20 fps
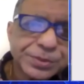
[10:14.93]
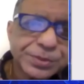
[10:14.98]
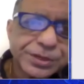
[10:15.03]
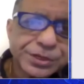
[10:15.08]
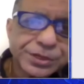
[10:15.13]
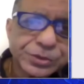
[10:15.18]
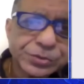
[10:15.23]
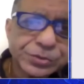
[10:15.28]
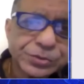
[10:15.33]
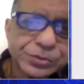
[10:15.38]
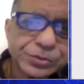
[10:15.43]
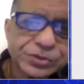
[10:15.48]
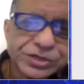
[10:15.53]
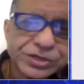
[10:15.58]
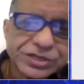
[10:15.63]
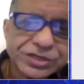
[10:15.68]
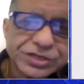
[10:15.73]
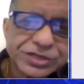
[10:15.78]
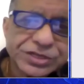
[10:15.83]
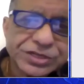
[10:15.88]
and this is
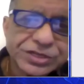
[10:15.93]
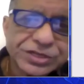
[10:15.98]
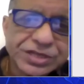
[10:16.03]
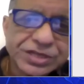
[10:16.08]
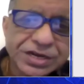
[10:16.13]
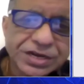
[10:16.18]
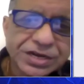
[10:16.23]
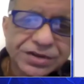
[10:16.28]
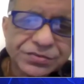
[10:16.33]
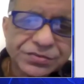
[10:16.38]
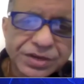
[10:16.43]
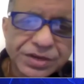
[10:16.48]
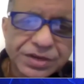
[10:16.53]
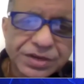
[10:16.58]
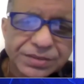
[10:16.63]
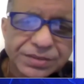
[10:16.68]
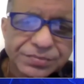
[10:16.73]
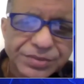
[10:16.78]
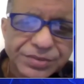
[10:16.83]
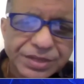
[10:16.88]
produced in the
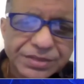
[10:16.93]
liver,